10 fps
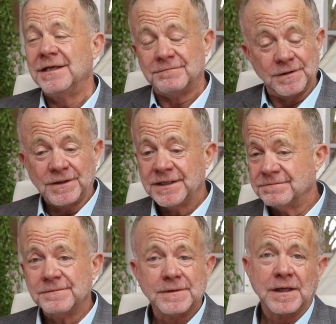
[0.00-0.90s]
Look
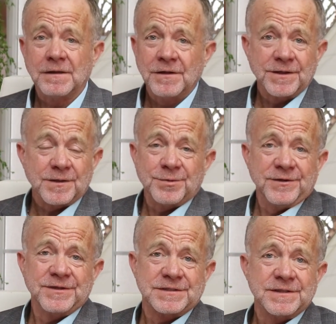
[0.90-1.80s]
at their
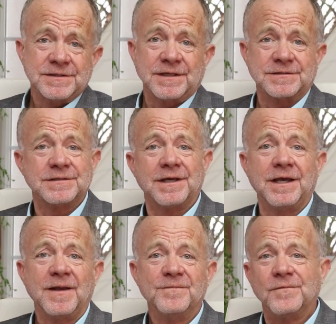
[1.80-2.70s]
previous listings.
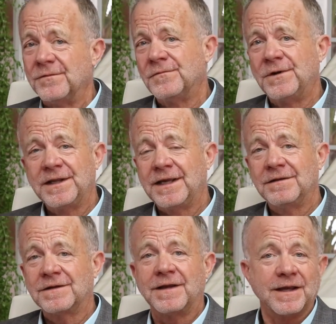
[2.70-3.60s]
What do they
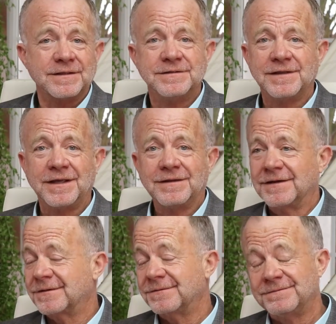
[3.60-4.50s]
look like? Do they
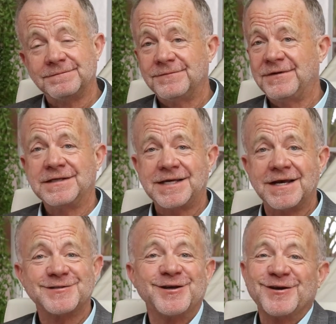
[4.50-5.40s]
look
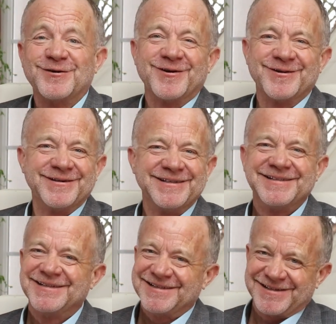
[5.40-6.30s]
fantastic, or
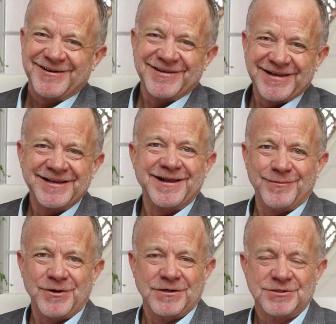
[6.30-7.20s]
are they kind
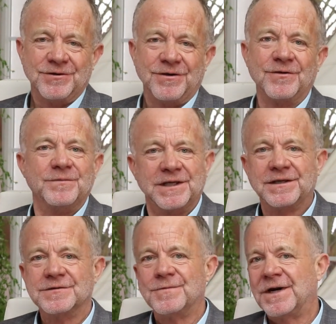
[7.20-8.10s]
of marginal?
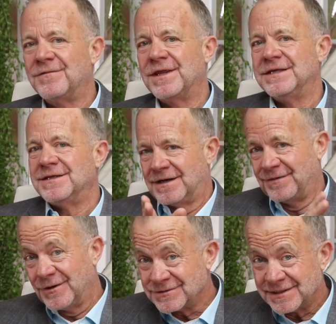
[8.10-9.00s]
Because whatever they did
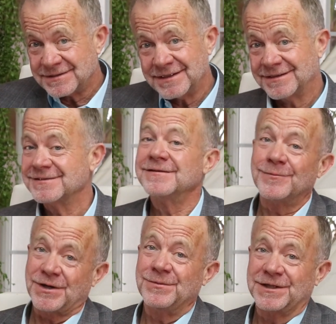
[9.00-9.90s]
on those listings, they're
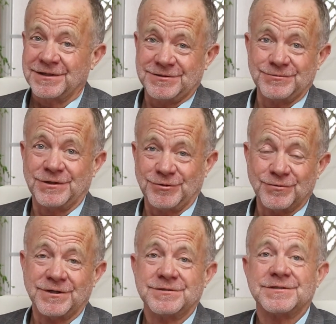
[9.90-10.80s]
probably going to do on
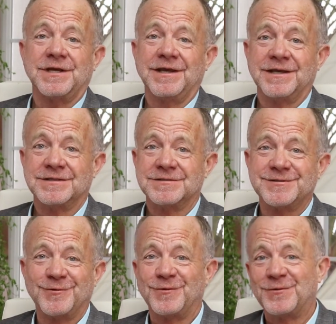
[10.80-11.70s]
yours. And
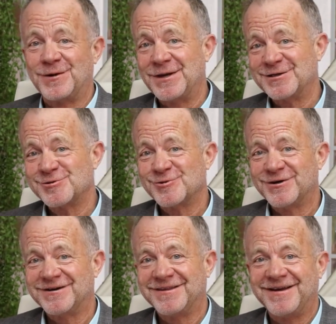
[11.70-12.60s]
so we want to make
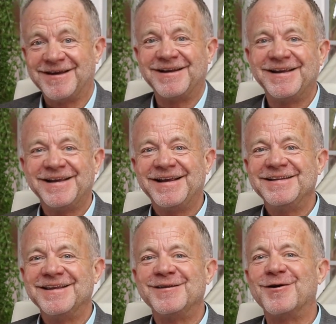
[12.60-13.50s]
sure that
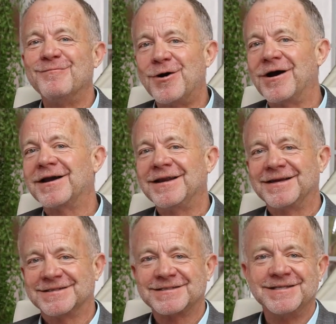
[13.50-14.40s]
their
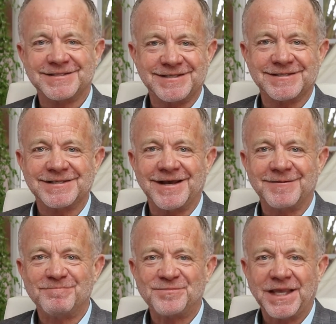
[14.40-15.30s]
marketing is
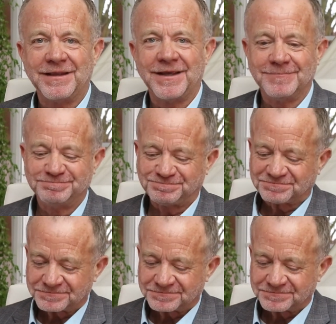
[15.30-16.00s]
consistent. And then